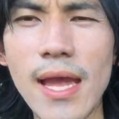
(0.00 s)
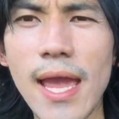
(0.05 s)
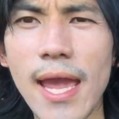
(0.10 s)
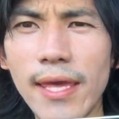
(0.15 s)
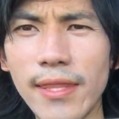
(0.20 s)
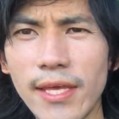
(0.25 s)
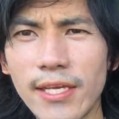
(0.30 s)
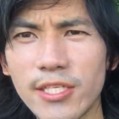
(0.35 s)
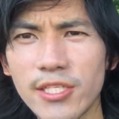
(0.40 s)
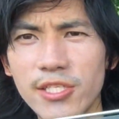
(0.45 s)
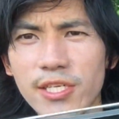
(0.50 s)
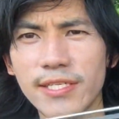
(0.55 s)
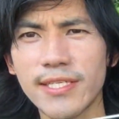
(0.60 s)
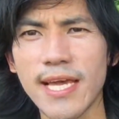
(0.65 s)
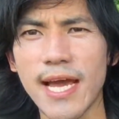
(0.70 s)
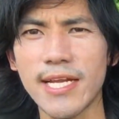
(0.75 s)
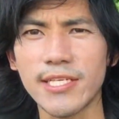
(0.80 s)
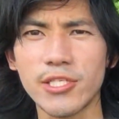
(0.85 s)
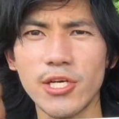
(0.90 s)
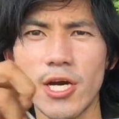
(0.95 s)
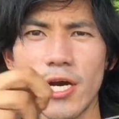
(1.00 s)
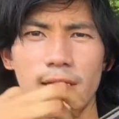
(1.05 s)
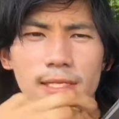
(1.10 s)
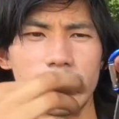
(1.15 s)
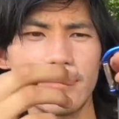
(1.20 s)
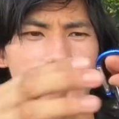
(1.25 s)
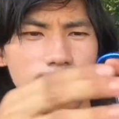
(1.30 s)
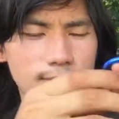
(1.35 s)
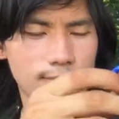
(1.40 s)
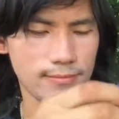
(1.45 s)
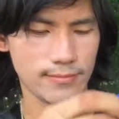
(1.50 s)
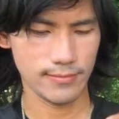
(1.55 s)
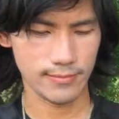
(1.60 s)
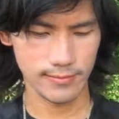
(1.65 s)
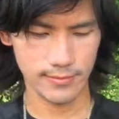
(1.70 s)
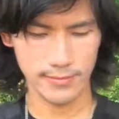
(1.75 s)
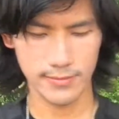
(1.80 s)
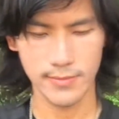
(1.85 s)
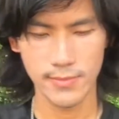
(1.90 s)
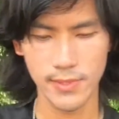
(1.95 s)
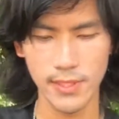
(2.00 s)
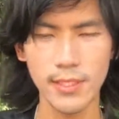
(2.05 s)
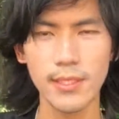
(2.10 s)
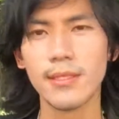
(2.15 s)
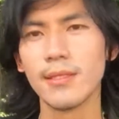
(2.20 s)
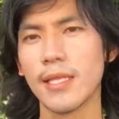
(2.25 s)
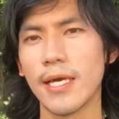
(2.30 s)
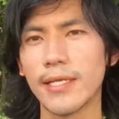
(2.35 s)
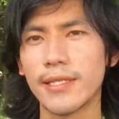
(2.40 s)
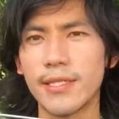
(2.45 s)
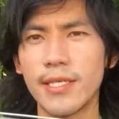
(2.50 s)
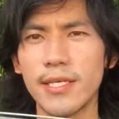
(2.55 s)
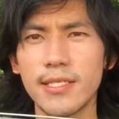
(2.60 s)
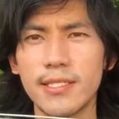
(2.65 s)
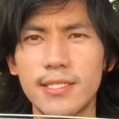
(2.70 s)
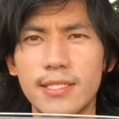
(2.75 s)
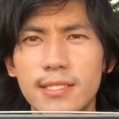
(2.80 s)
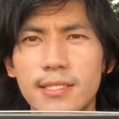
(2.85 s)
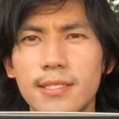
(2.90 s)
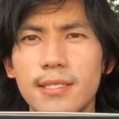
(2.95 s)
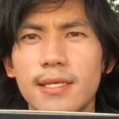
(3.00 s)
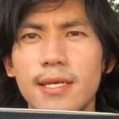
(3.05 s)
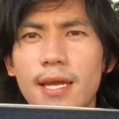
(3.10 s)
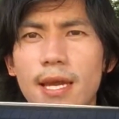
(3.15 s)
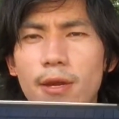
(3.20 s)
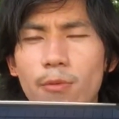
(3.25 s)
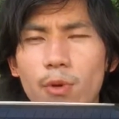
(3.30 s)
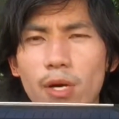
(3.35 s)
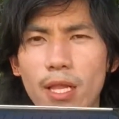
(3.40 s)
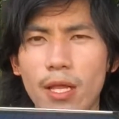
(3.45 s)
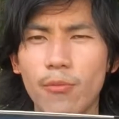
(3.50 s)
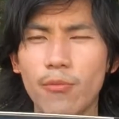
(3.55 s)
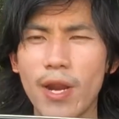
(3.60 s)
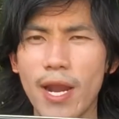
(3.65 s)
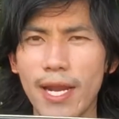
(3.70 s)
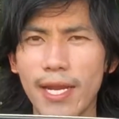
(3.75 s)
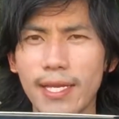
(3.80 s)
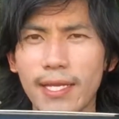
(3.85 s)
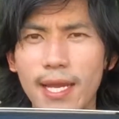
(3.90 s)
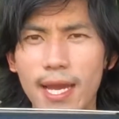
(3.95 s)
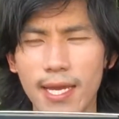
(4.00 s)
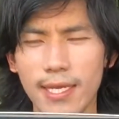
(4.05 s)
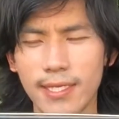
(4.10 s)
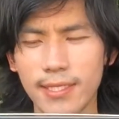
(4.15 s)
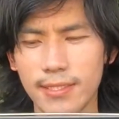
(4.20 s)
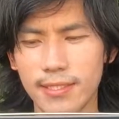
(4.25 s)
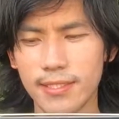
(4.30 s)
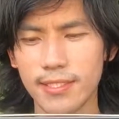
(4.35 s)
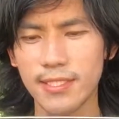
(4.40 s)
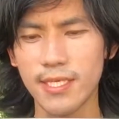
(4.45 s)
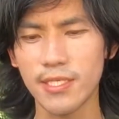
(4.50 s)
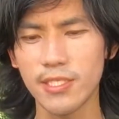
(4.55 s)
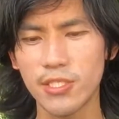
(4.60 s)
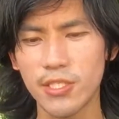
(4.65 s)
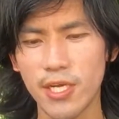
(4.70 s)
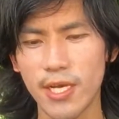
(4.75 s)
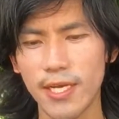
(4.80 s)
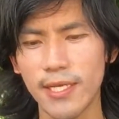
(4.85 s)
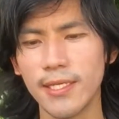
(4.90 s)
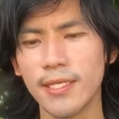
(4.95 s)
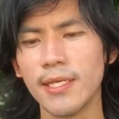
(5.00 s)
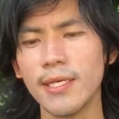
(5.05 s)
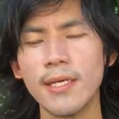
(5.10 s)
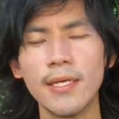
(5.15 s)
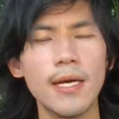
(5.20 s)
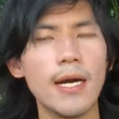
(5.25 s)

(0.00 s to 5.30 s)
and they just attach on like this, and while I'm riding I get the sunshine.